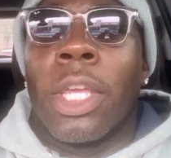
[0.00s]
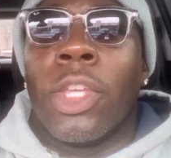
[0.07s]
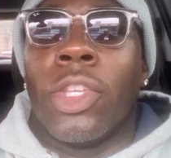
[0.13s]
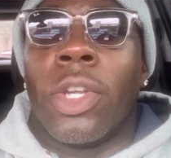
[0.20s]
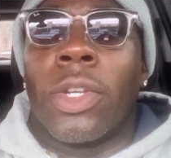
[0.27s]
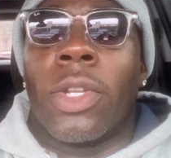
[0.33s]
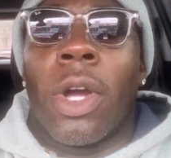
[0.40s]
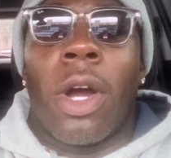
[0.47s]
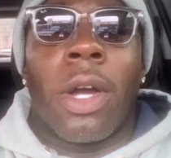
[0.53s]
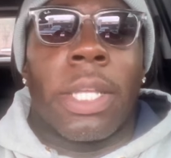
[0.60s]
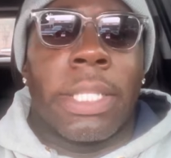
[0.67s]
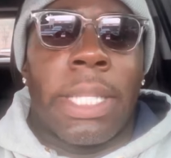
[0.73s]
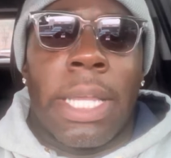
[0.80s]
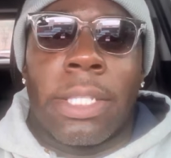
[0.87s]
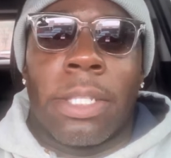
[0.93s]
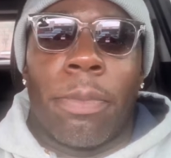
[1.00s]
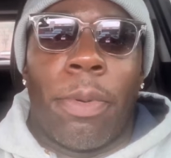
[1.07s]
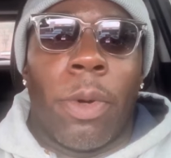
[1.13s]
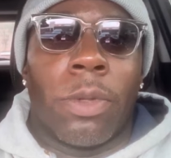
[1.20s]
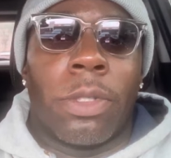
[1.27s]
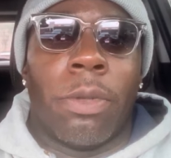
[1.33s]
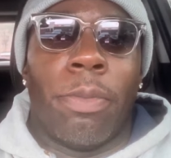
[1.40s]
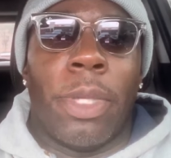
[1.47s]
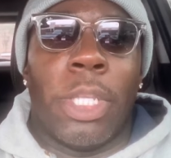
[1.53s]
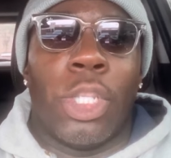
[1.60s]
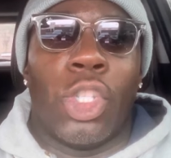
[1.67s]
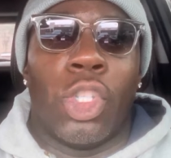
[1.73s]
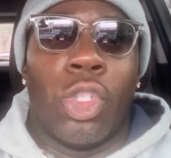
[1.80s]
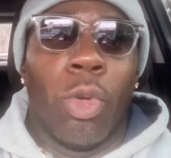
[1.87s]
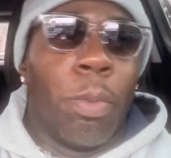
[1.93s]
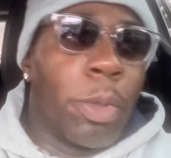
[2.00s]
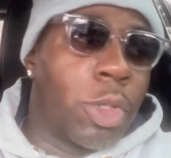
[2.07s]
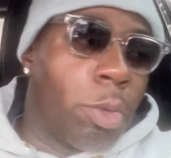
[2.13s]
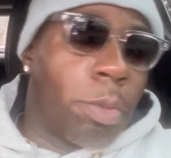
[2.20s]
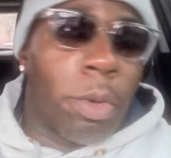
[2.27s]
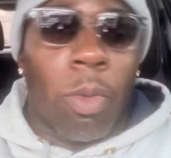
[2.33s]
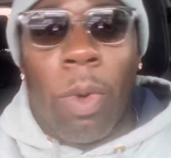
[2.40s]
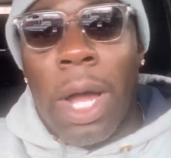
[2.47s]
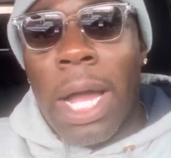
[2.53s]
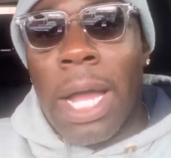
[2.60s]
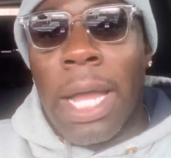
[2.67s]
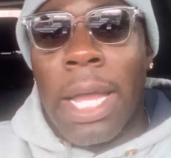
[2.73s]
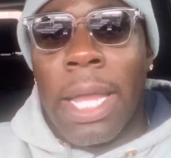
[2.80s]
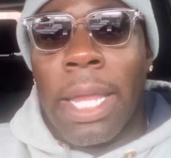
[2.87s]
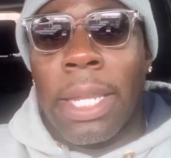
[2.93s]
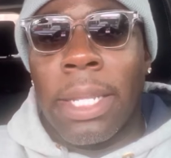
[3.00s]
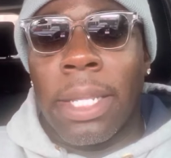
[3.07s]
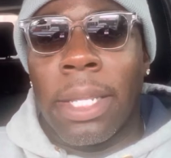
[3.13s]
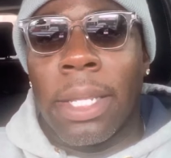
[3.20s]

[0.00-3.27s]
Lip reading: Your dog is not supposed to be super, super wide